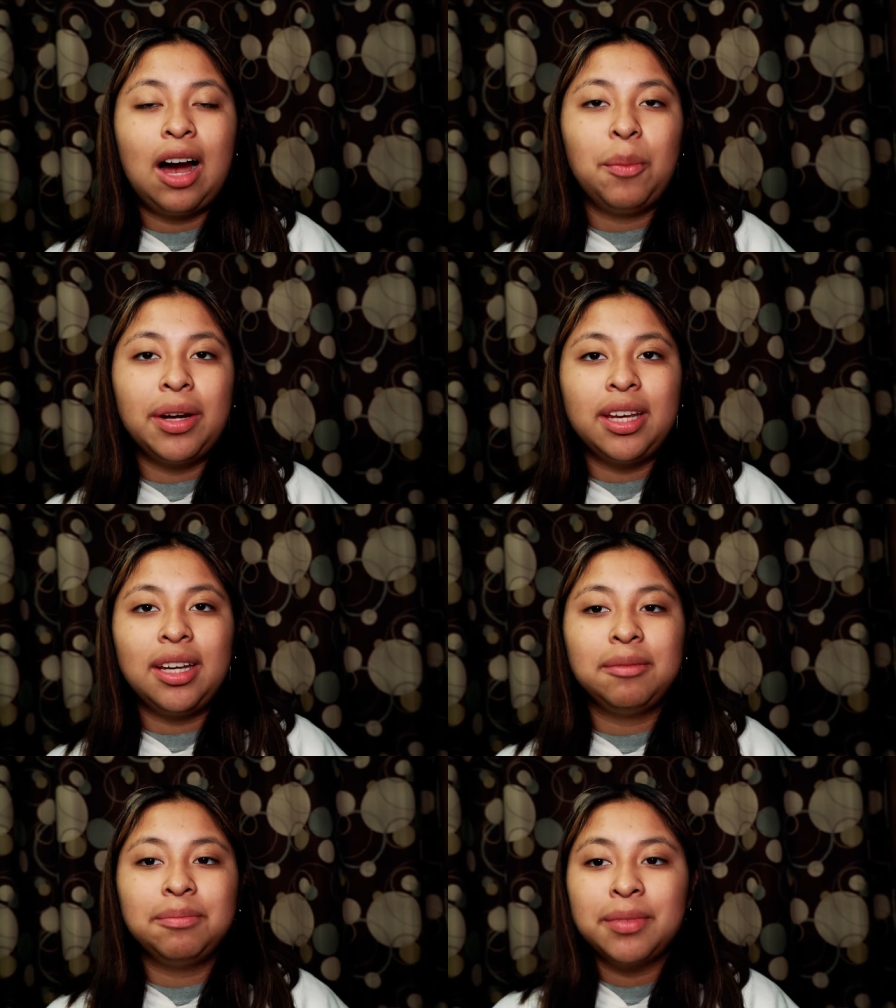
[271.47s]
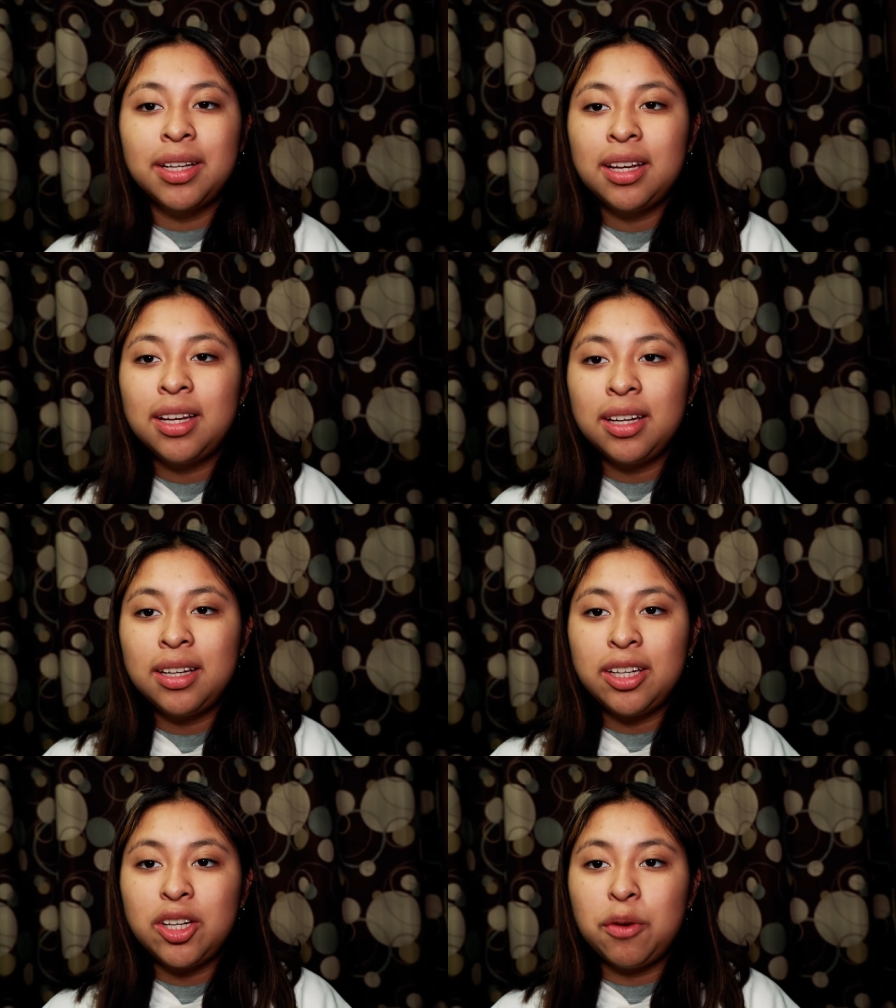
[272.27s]
how many
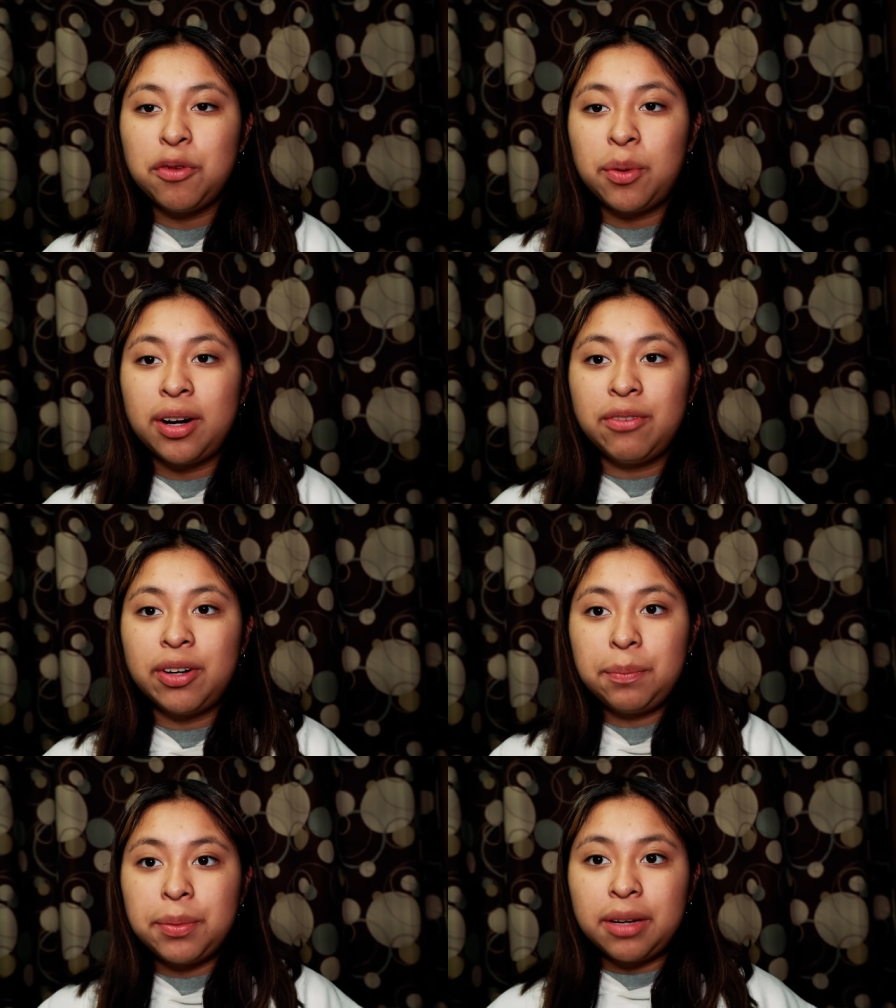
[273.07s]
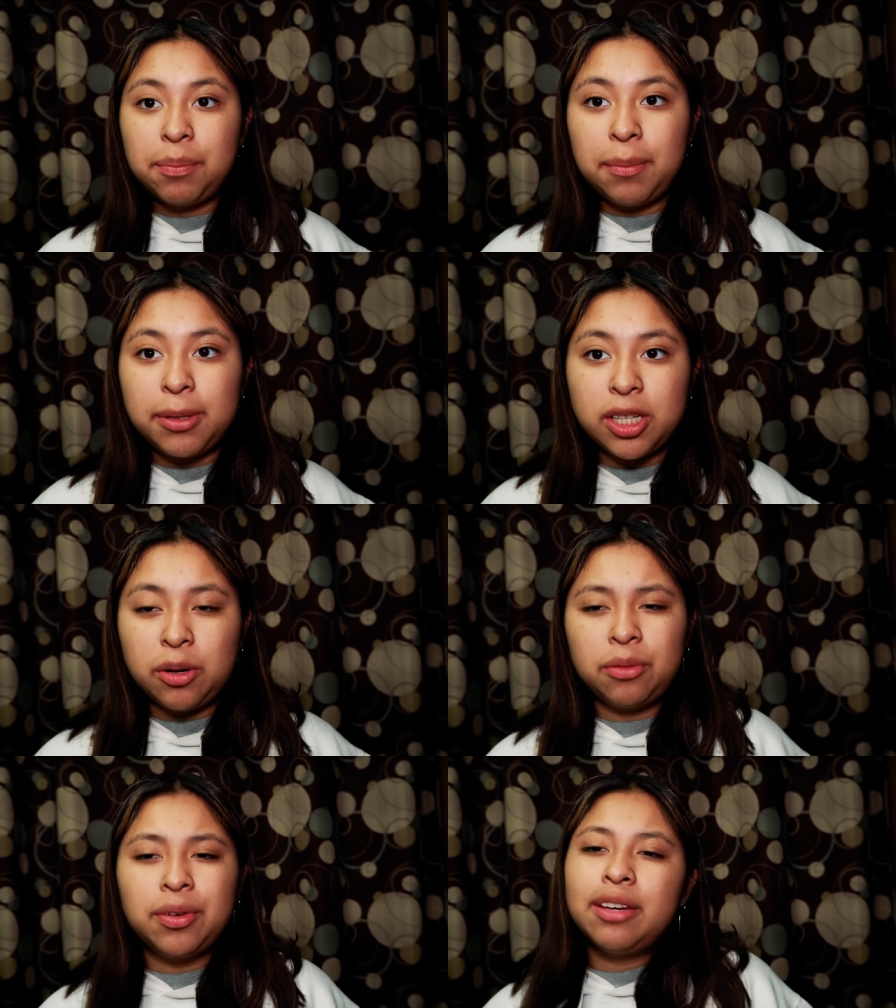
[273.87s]
you know if you want a very big baby
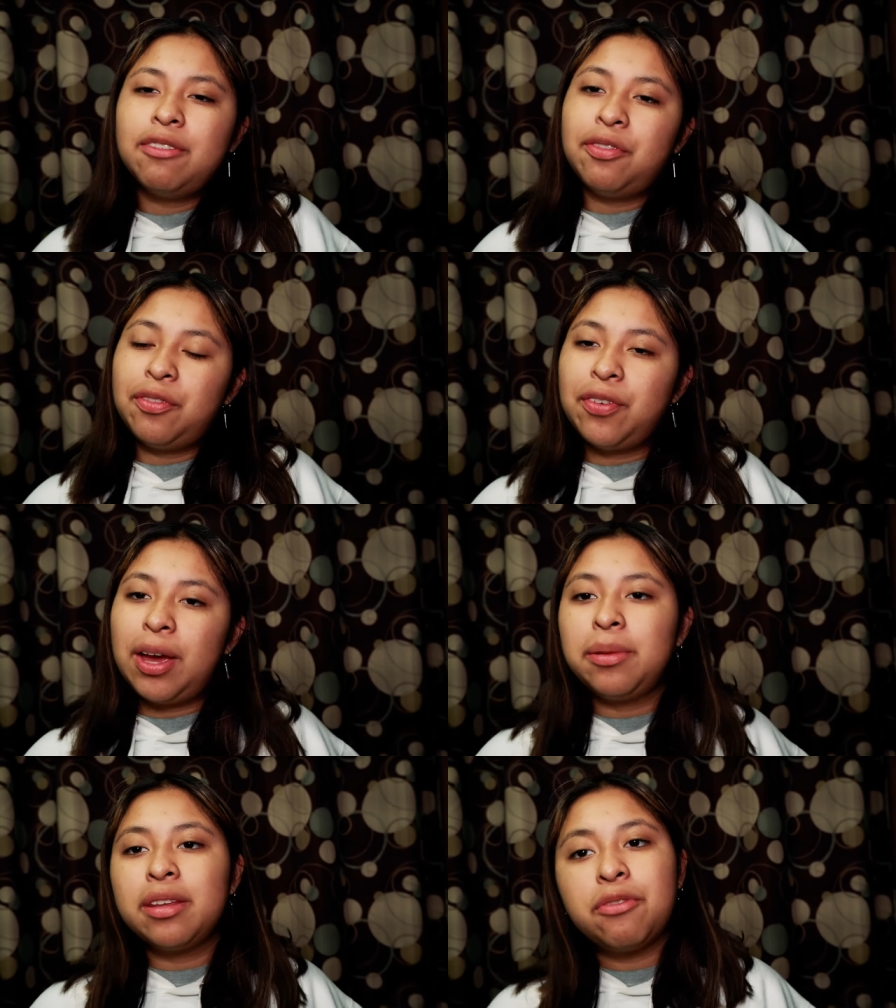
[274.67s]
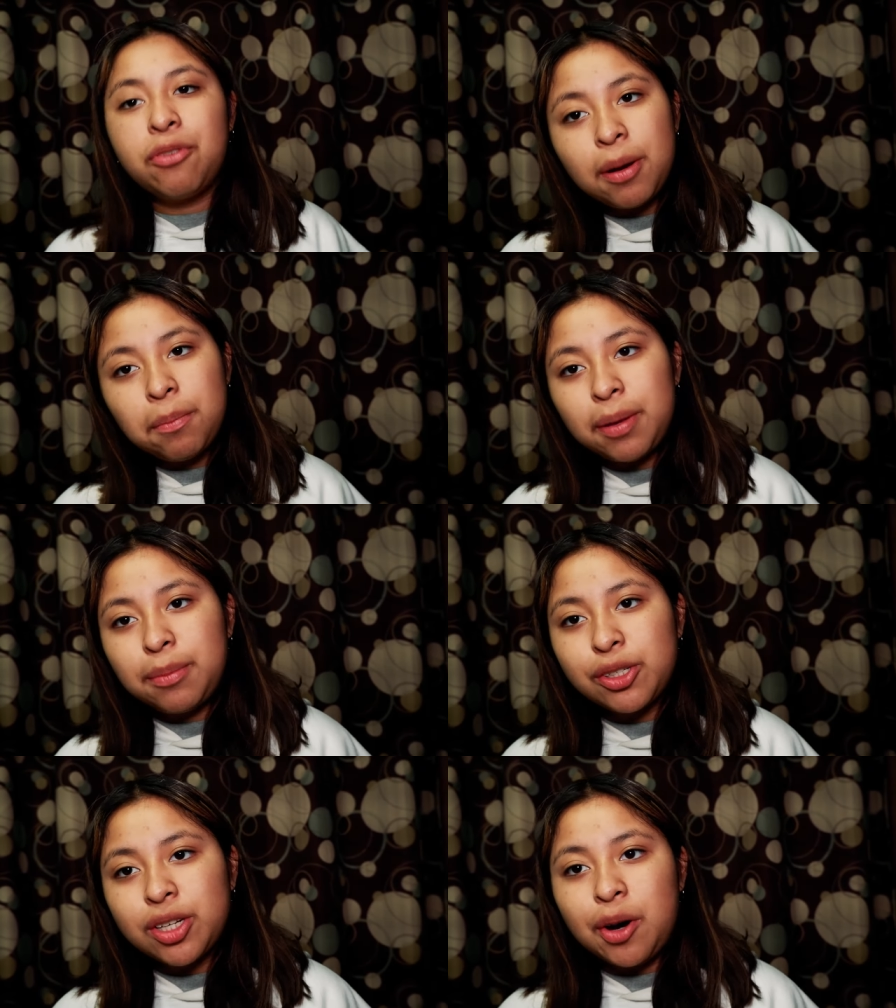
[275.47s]
shower really family friend
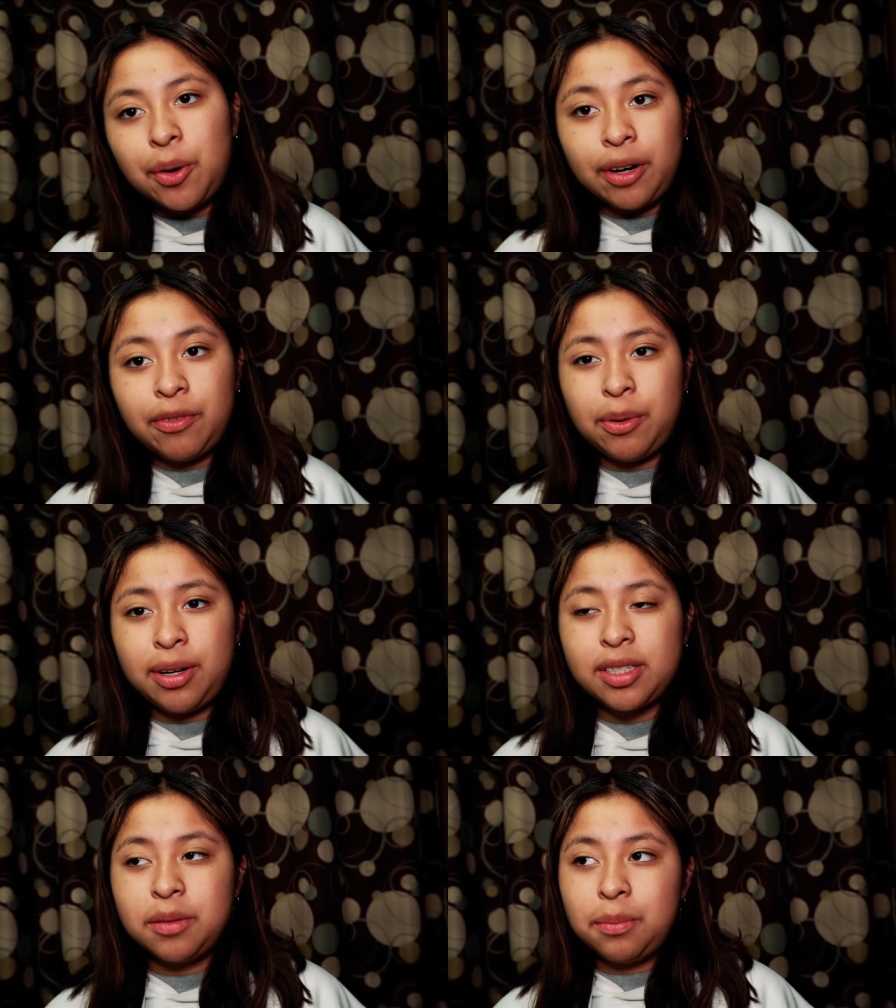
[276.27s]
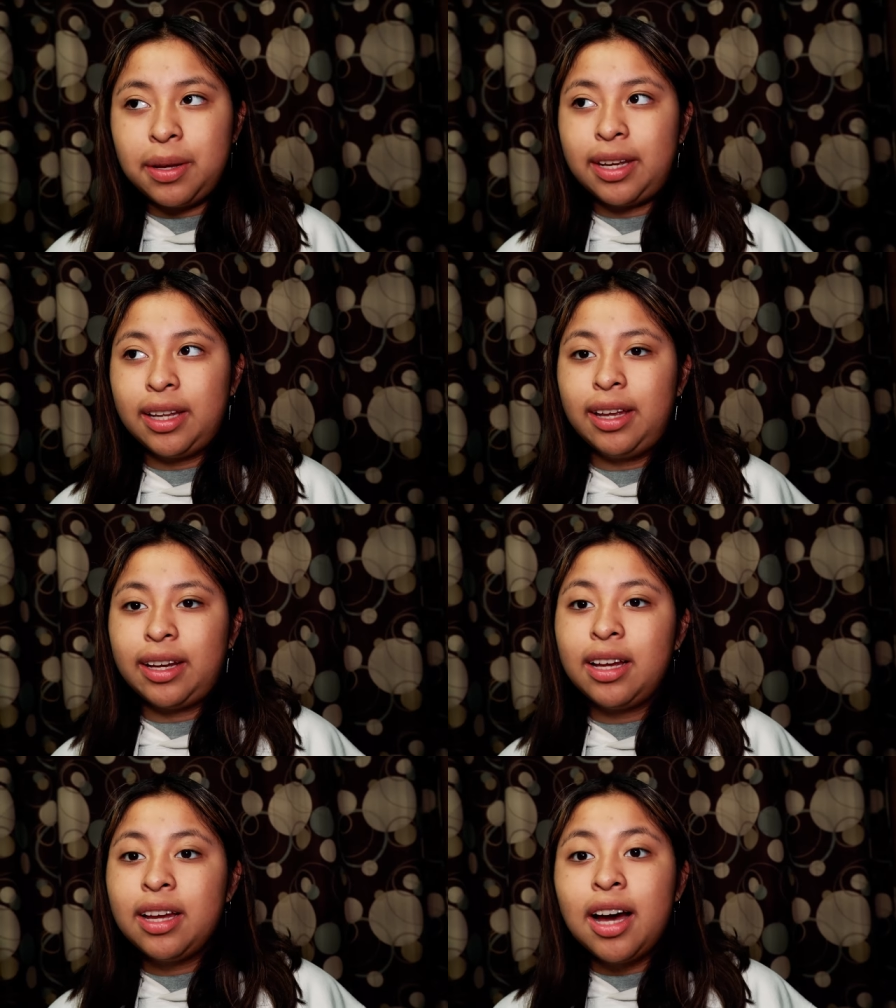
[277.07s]
baby shower if you wanted to make it
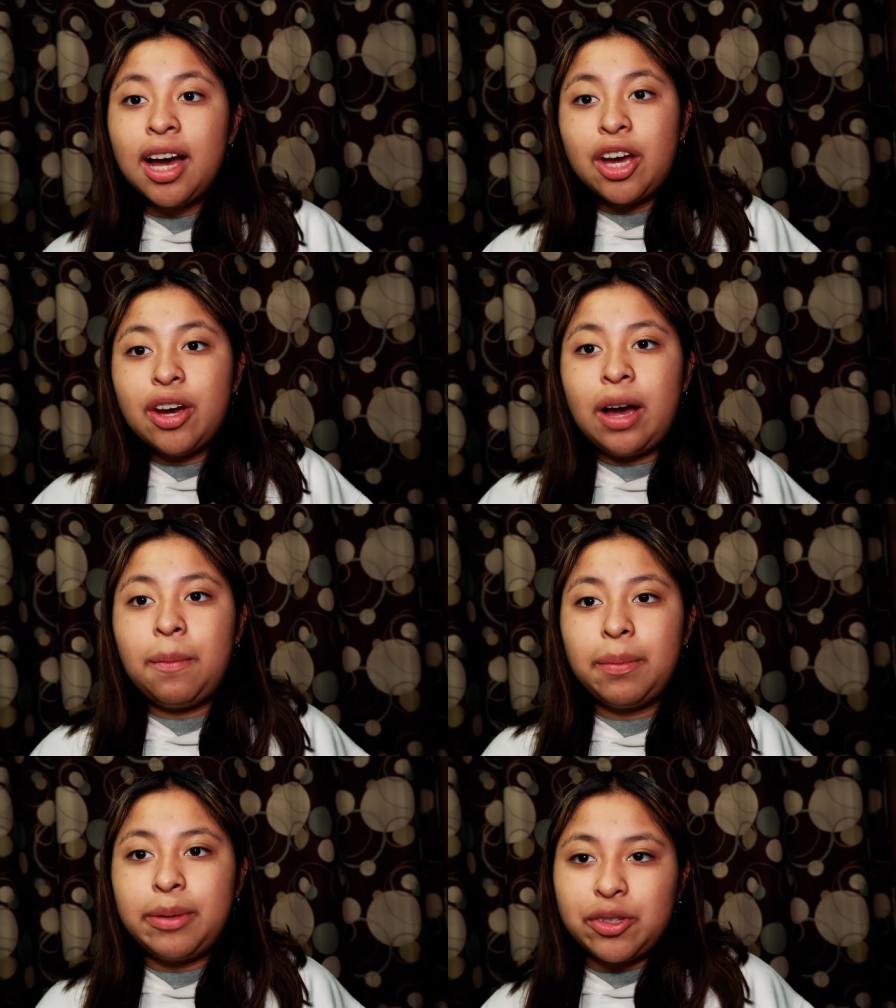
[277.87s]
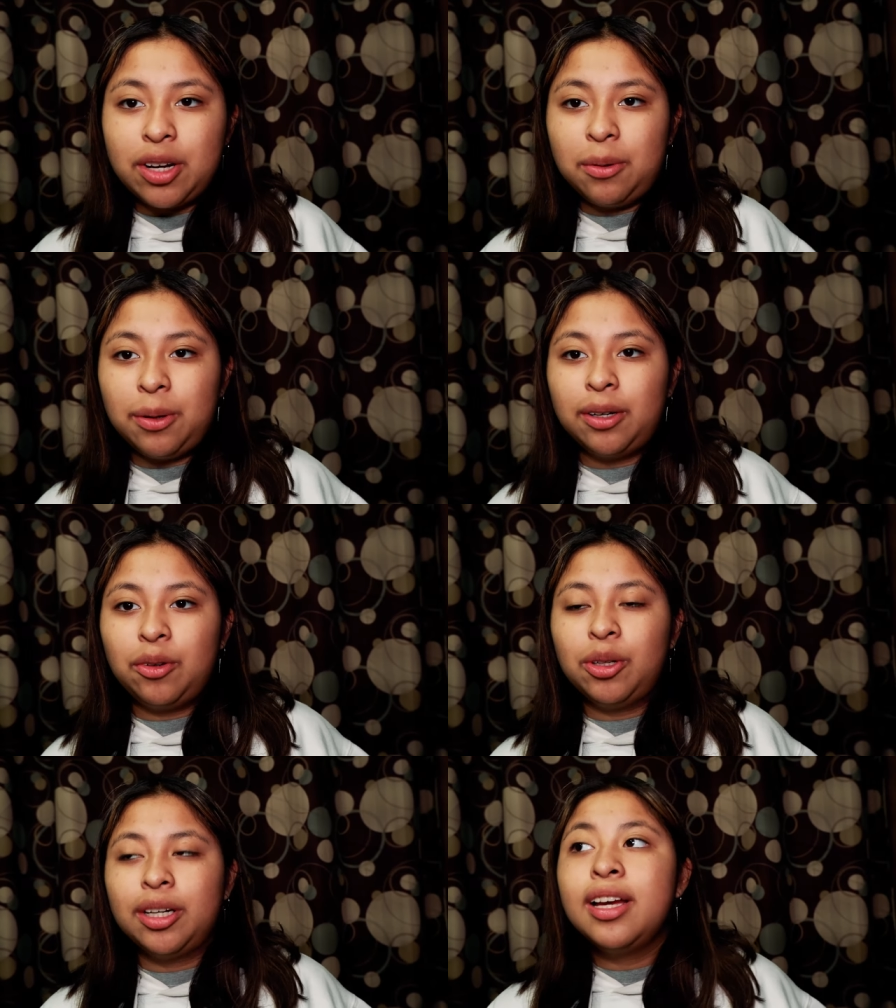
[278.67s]
like a cookout baby
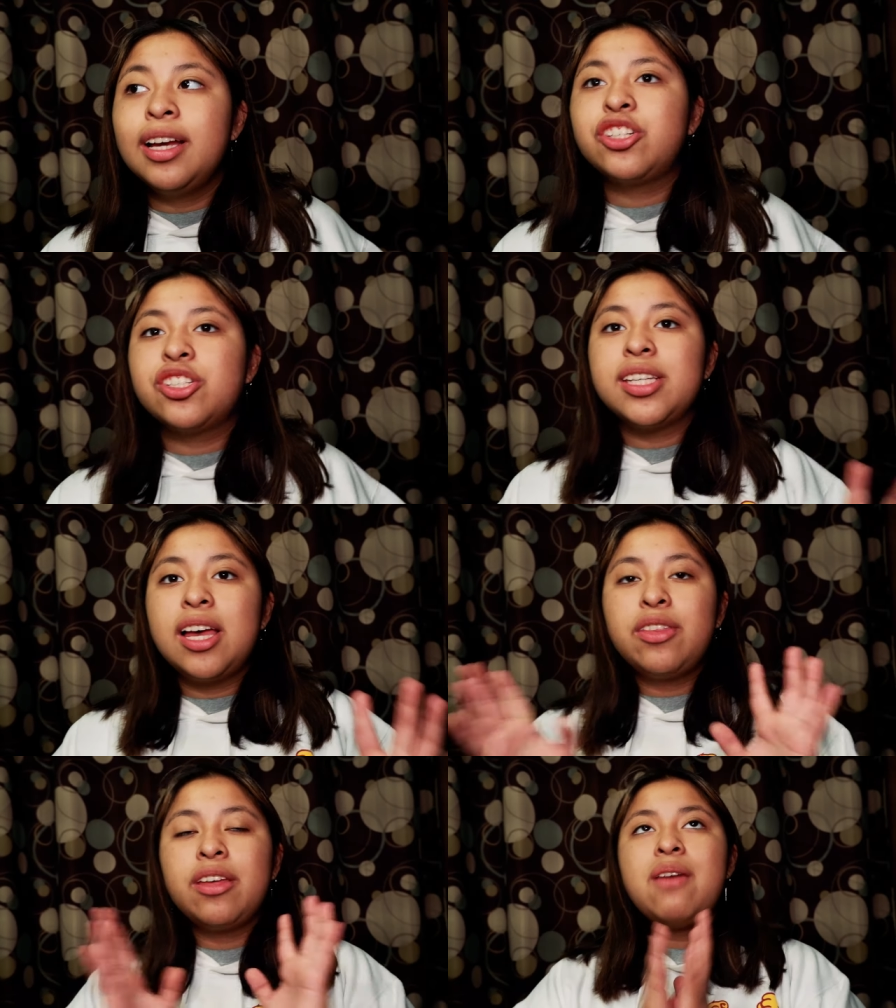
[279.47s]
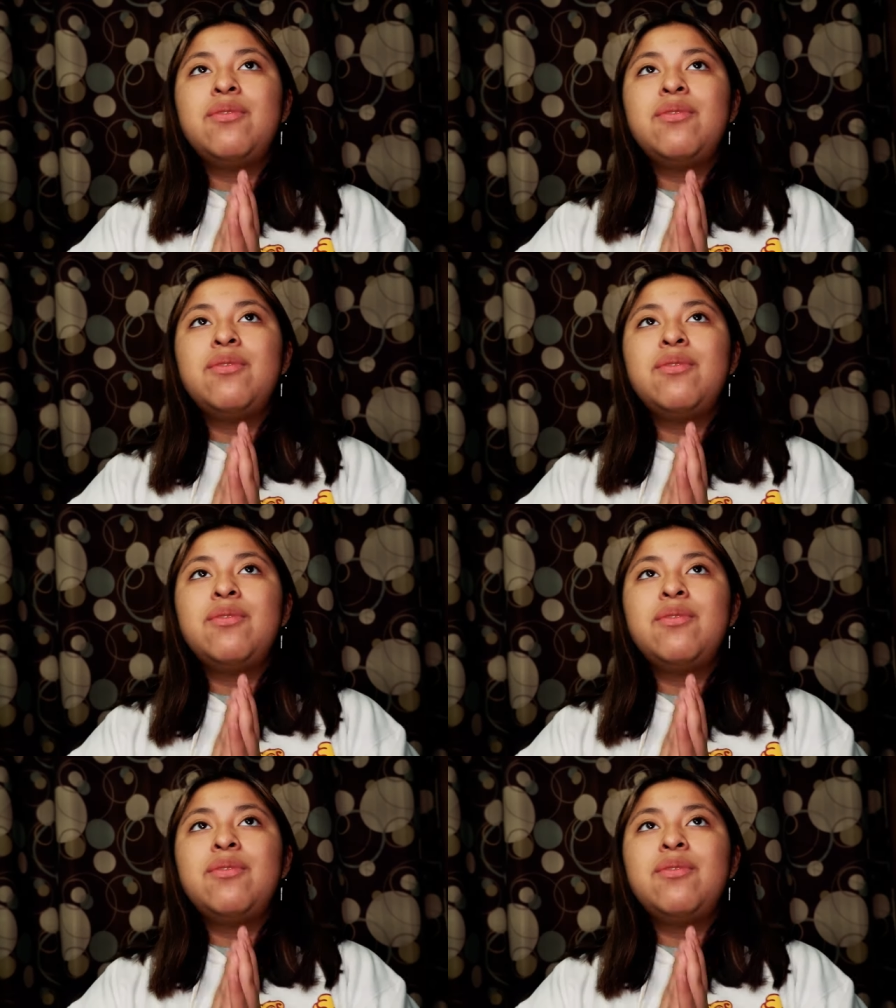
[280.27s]
shower or just uh,